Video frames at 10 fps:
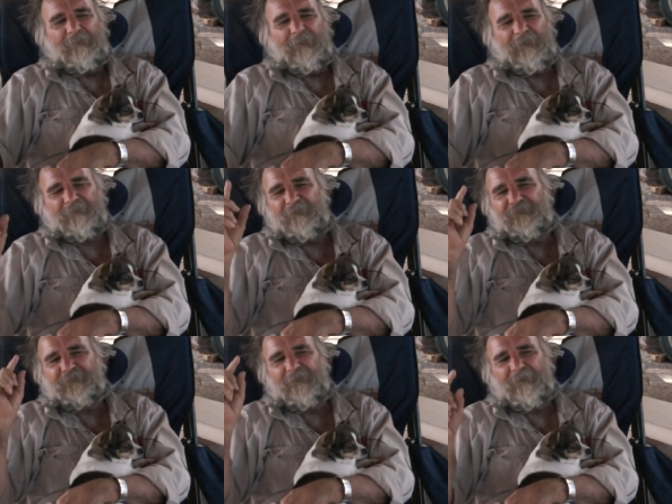And I told
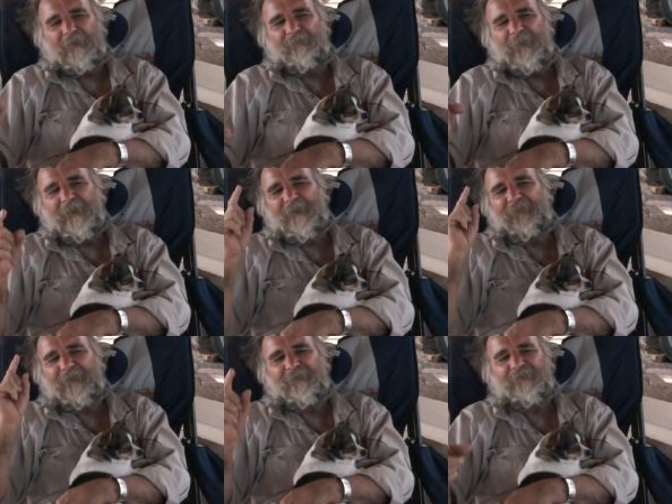him to say, if I
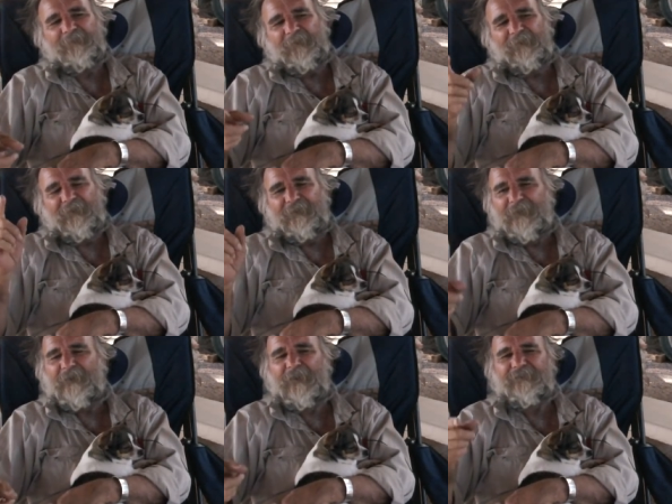ever get this emerald out of the
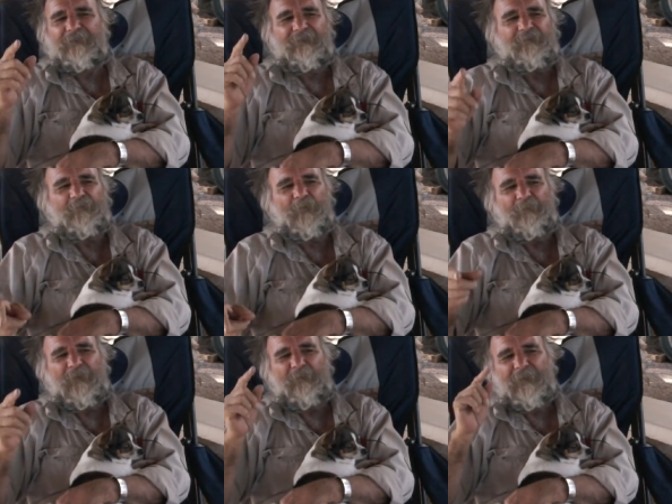ground, I'm taking you with
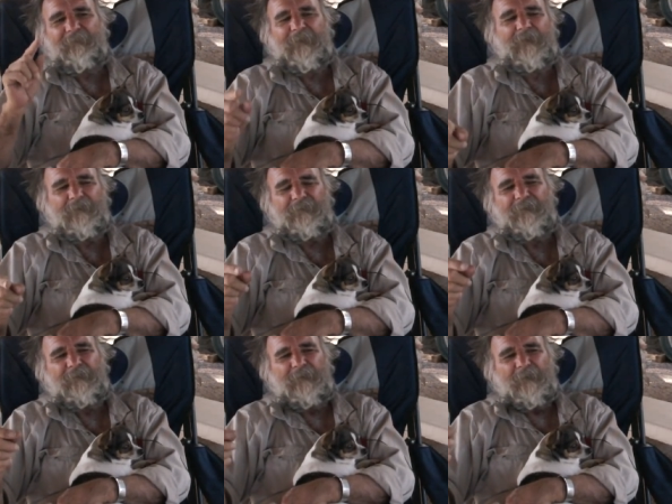me wherever I
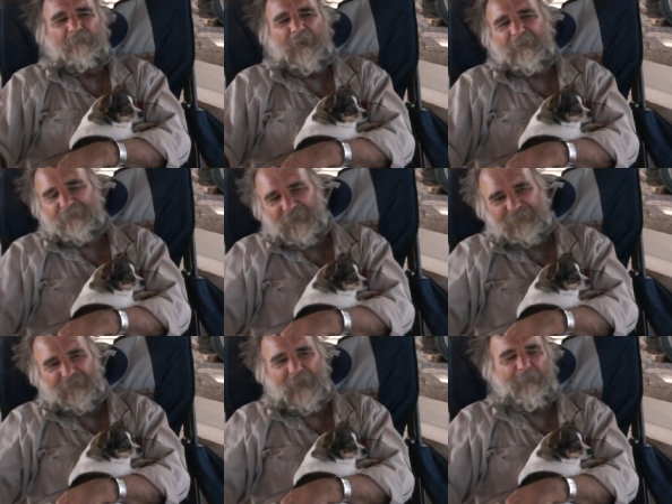go. But
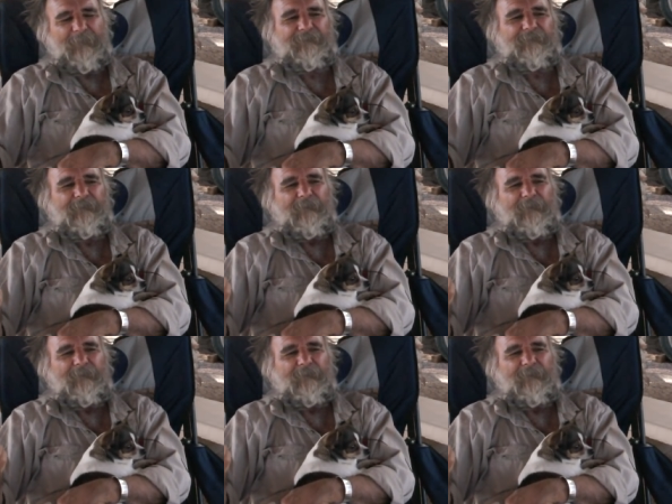nothing happened.